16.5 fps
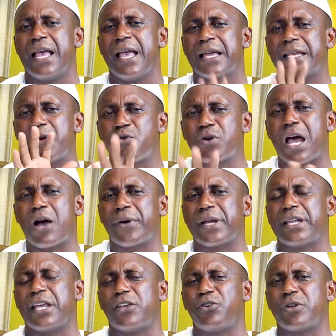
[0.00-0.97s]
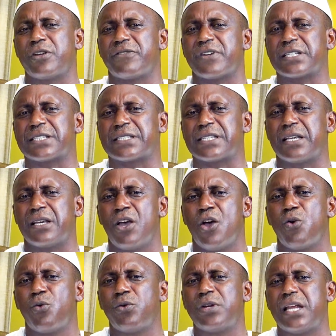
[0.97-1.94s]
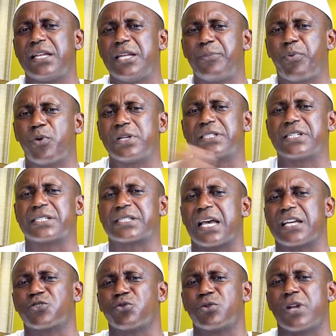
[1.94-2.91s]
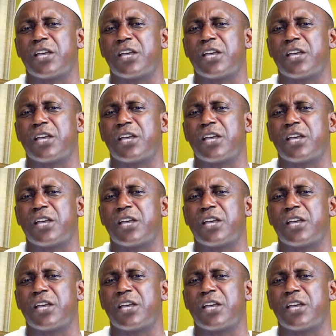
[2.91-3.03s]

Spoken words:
The una way the university, we they depoliticize una